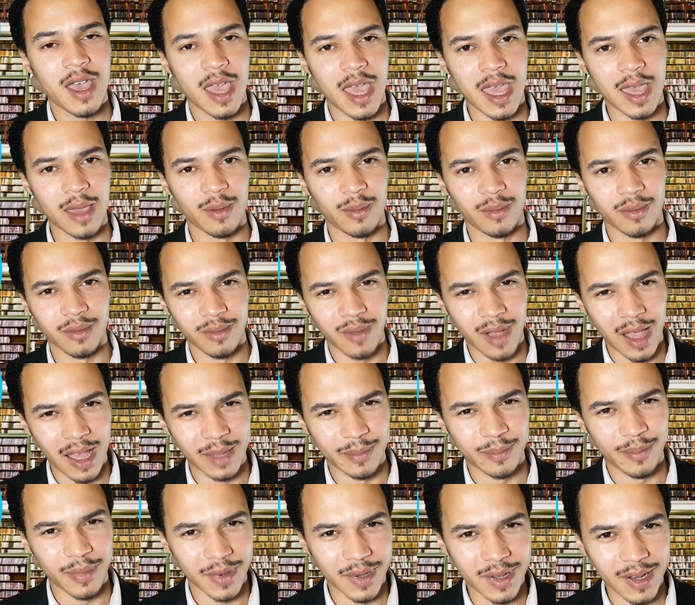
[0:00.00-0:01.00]
it
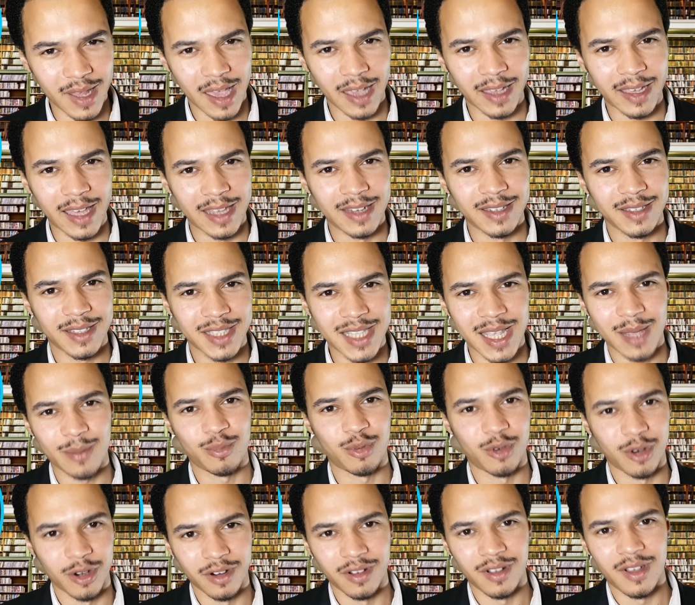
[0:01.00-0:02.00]
had been again
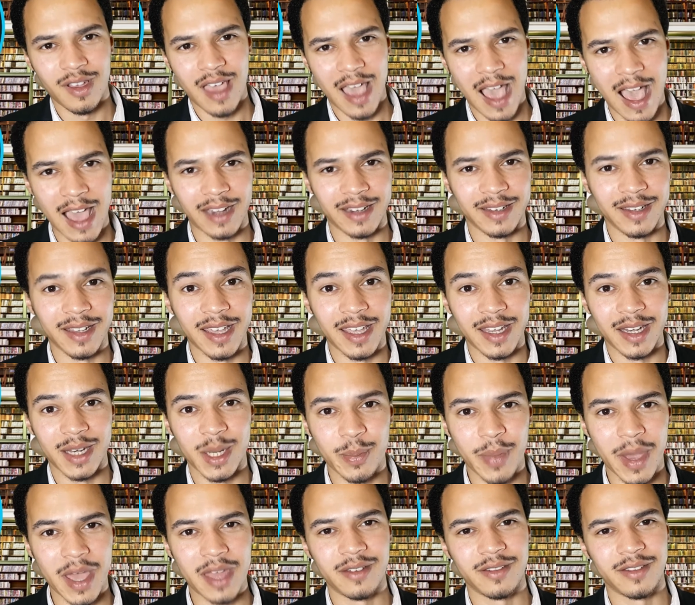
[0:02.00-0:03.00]
separate and
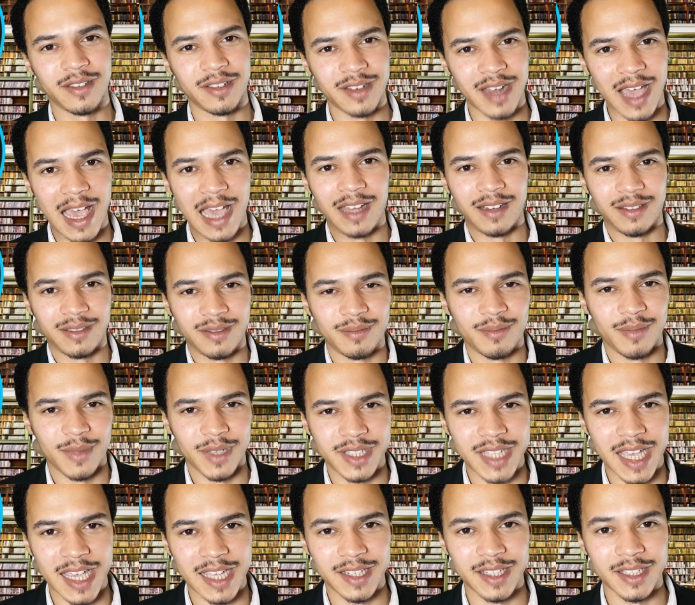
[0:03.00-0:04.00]
independent and
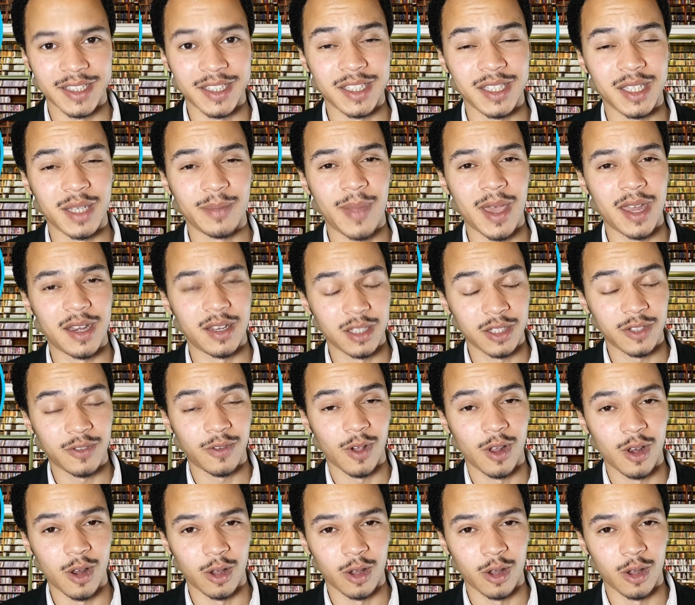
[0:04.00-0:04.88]
maintained its independence for a